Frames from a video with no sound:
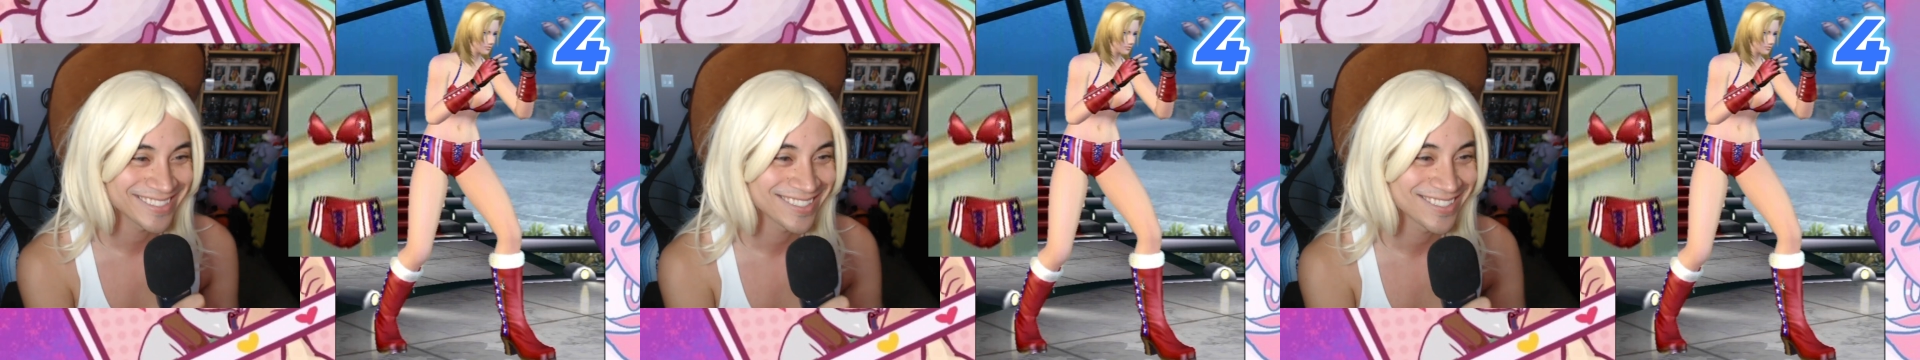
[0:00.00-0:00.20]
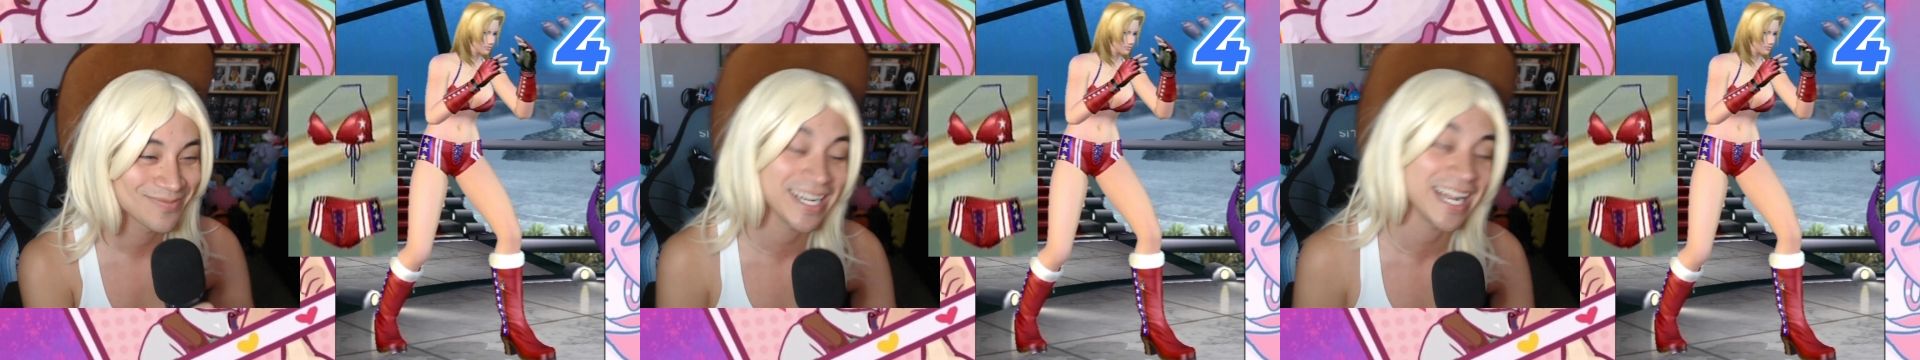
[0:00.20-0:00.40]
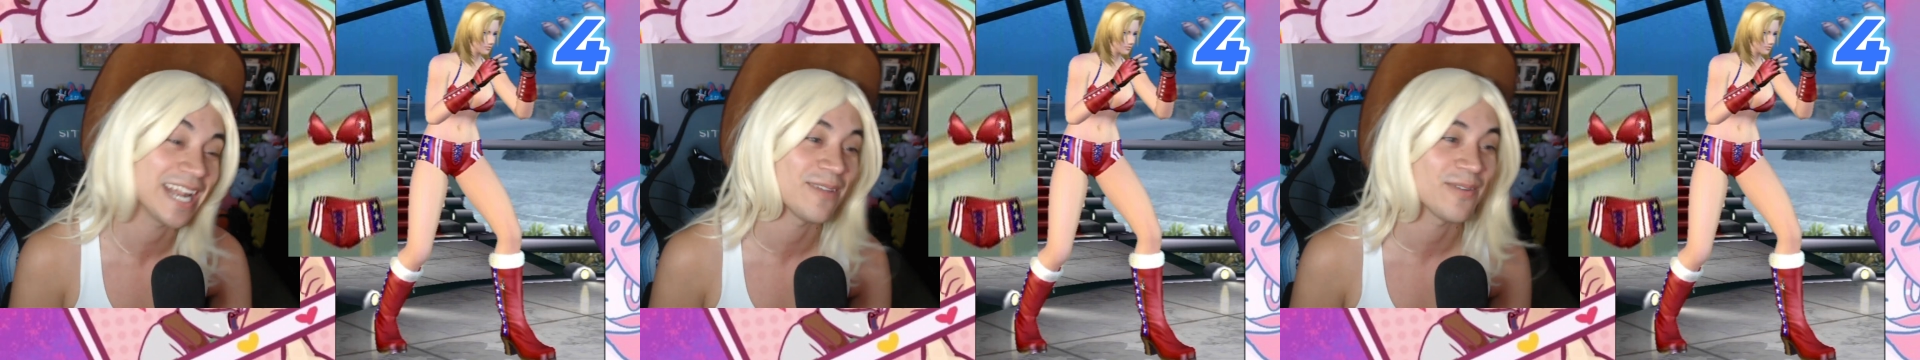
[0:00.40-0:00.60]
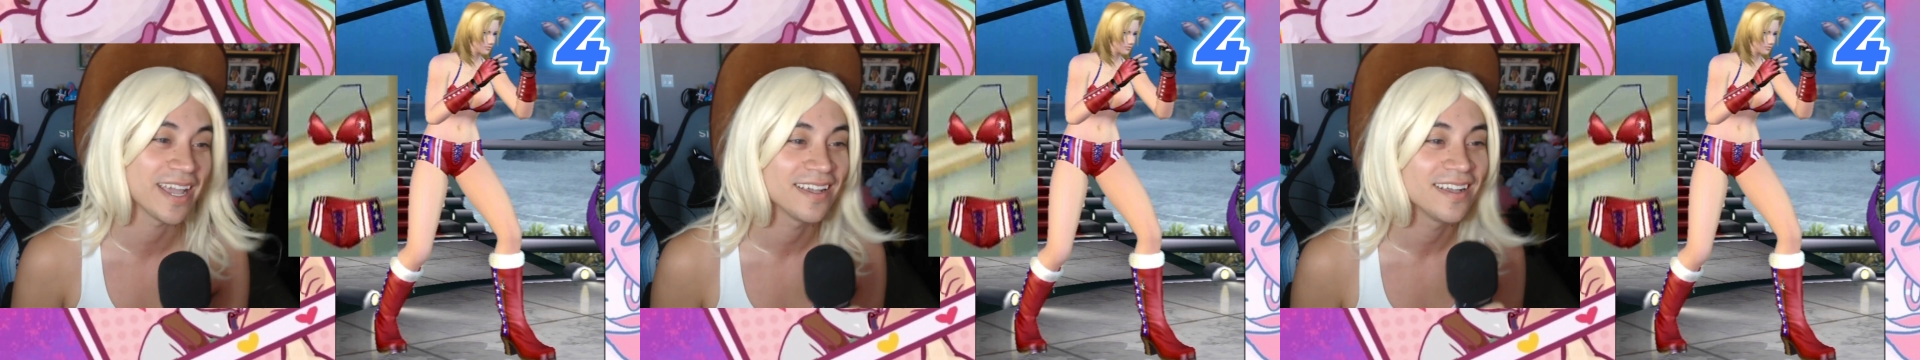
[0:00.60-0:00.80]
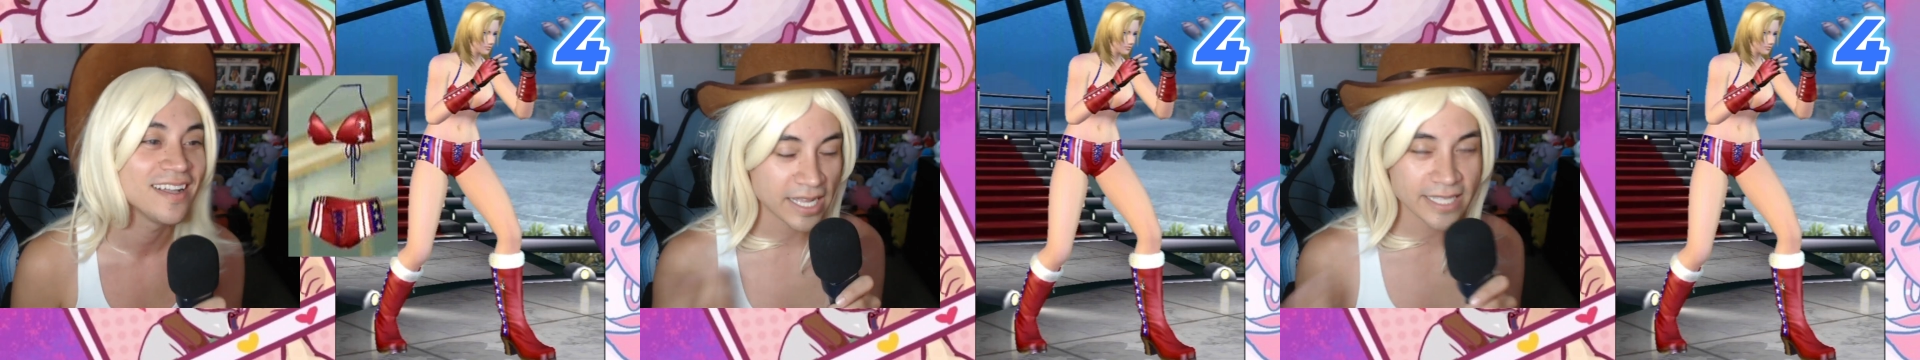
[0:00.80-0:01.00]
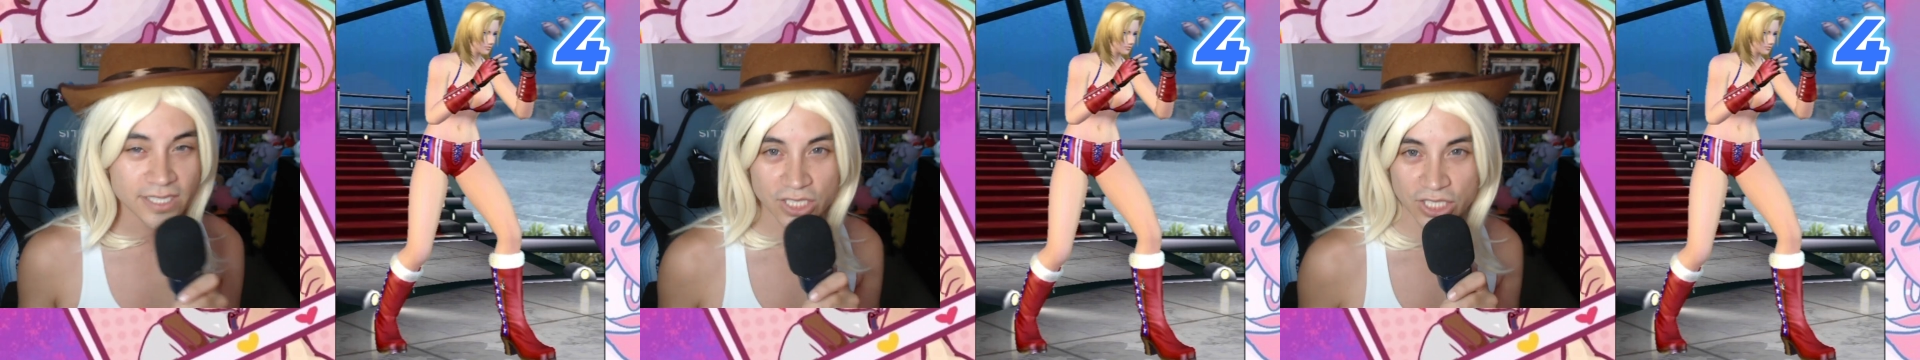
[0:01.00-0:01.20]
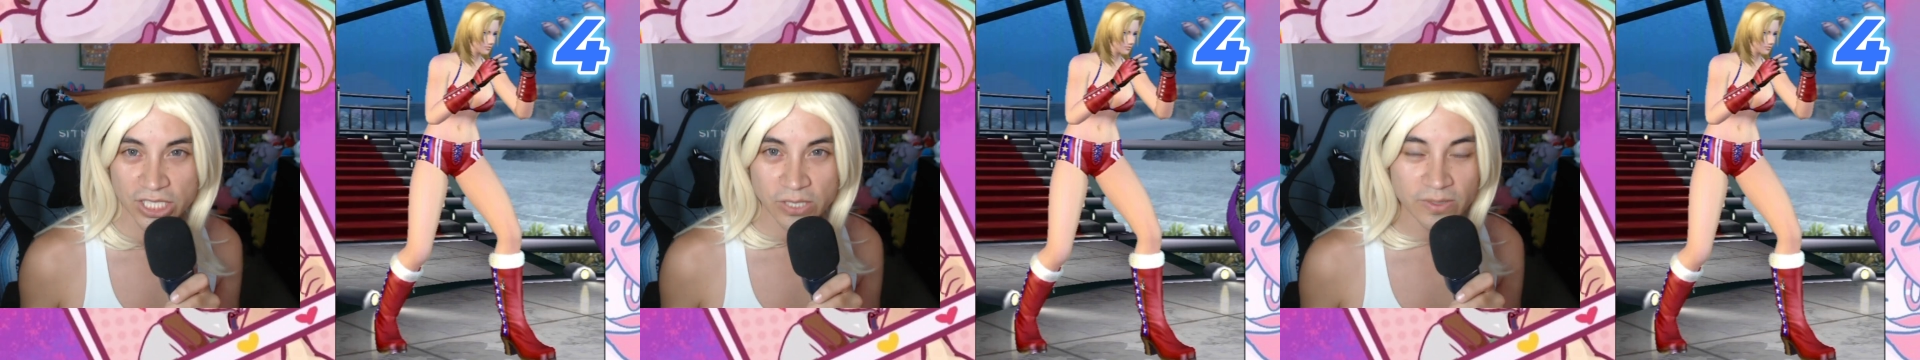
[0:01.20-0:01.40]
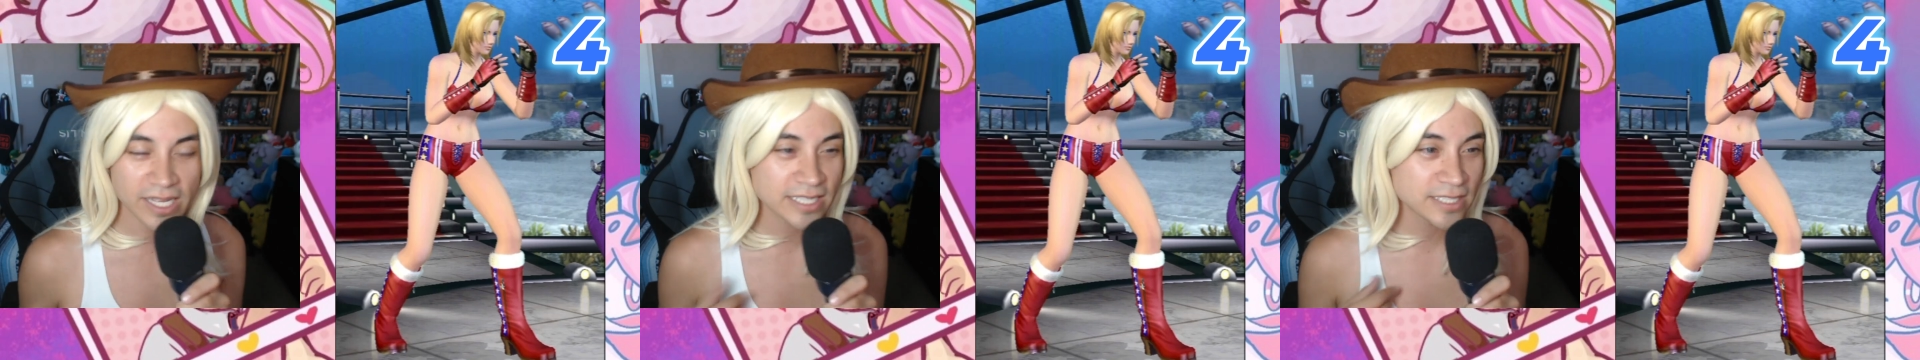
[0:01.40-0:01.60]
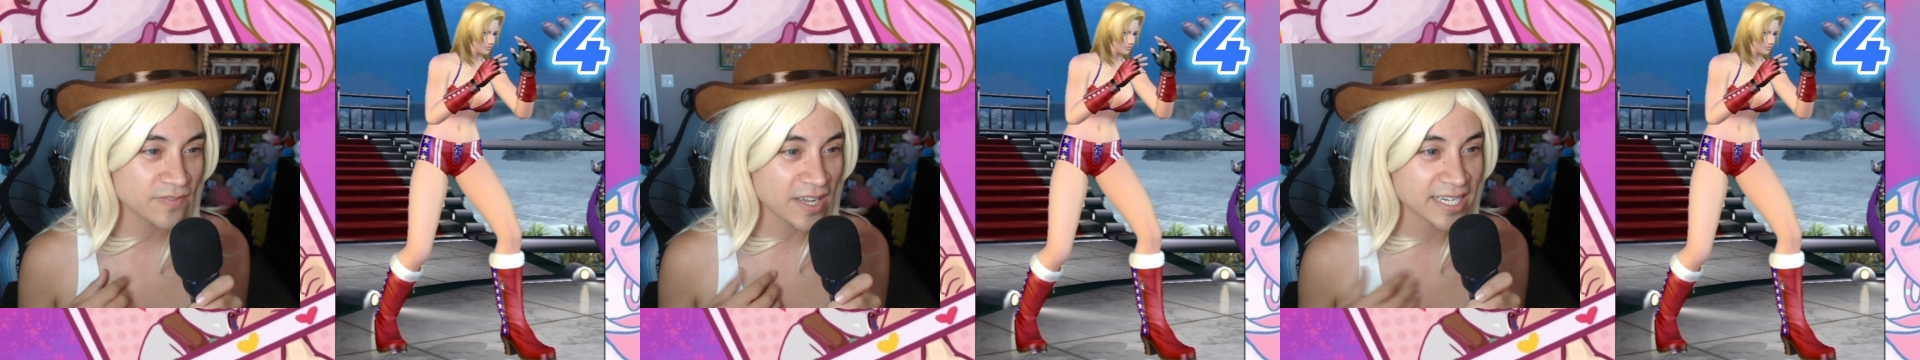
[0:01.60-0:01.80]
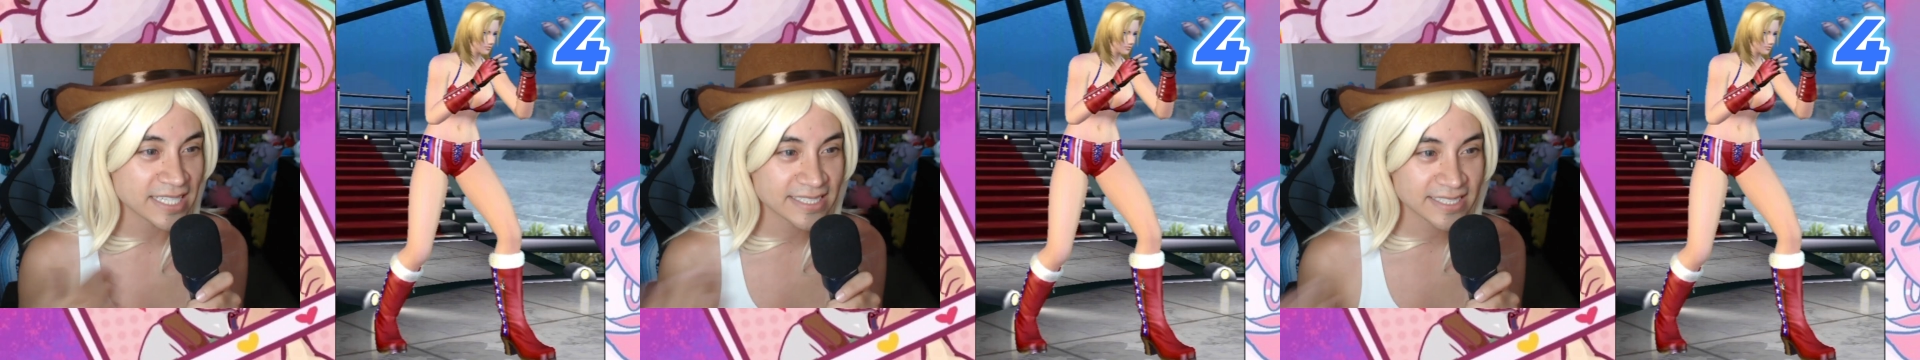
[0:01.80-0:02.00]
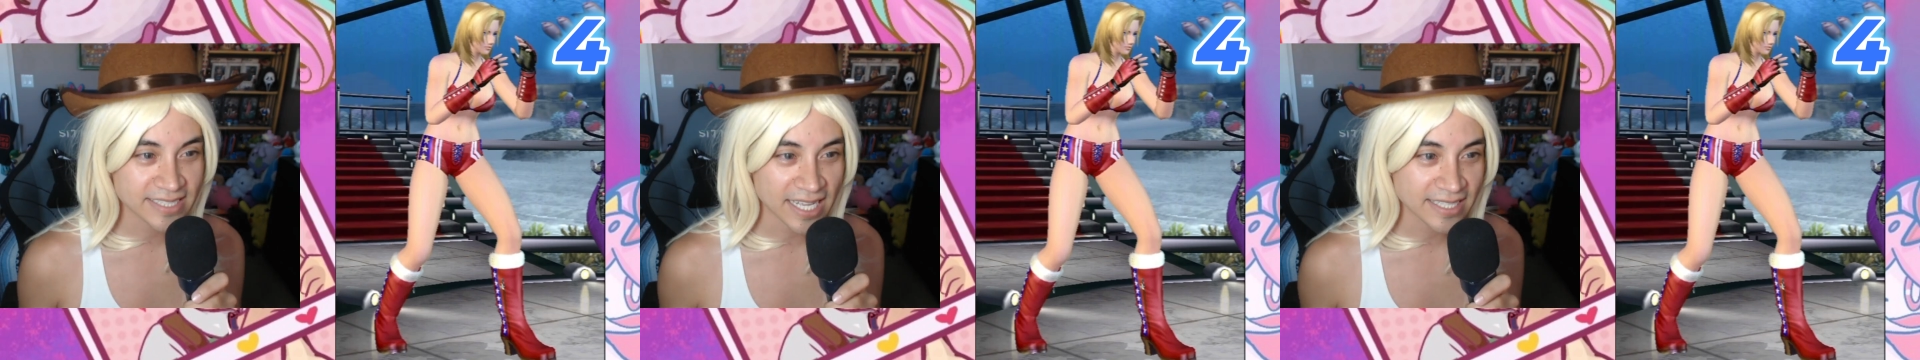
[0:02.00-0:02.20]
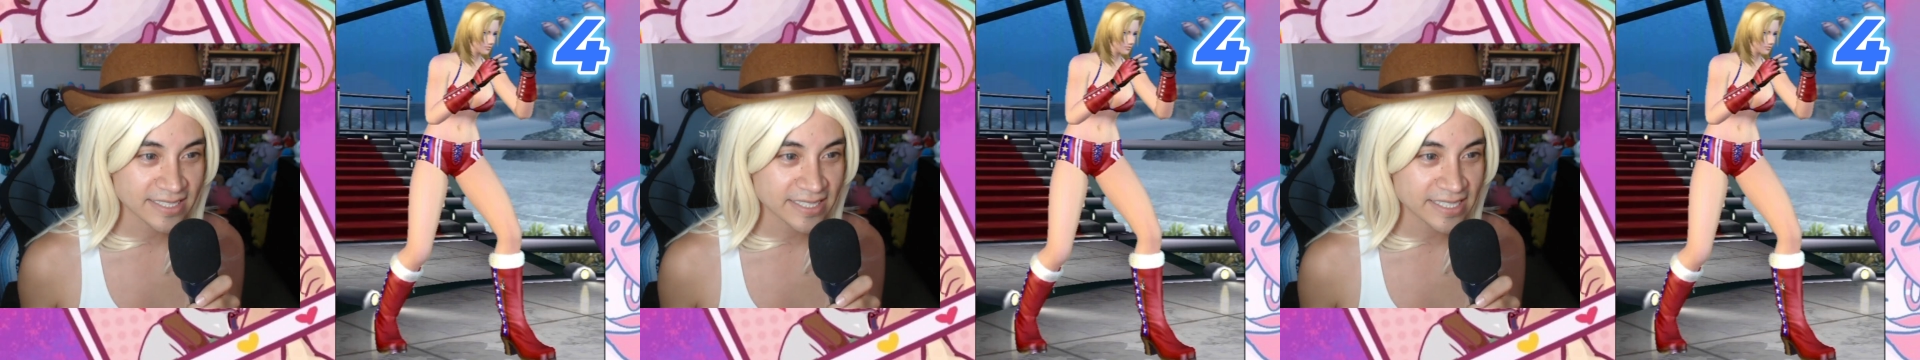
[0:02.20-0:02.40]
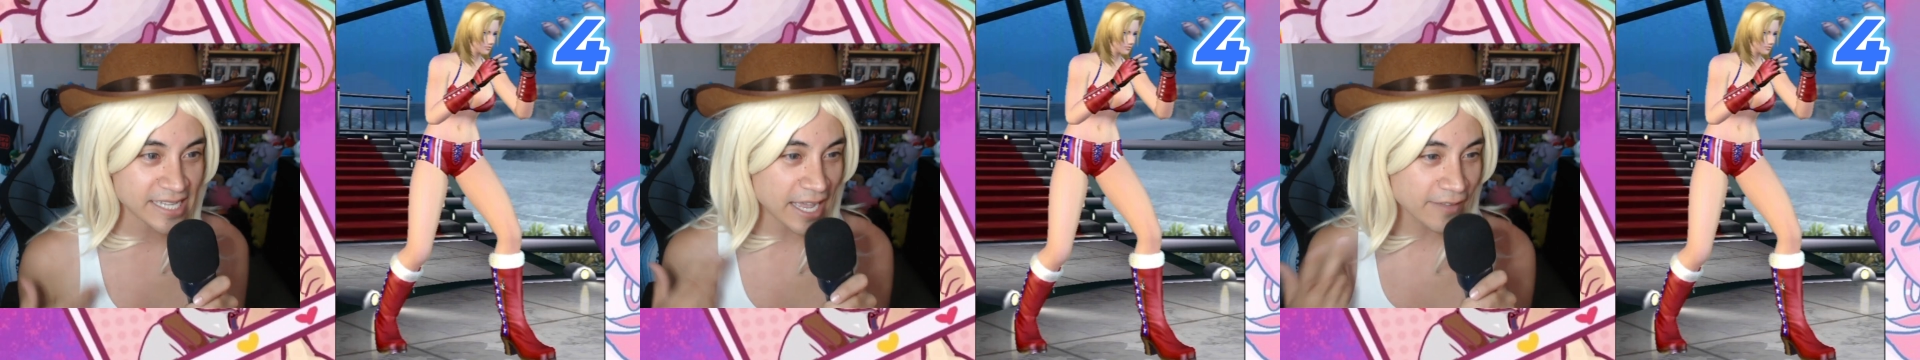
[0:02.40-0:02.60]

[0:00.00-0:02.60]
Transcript: But anyway, it's cute, it's fun, it's sexy.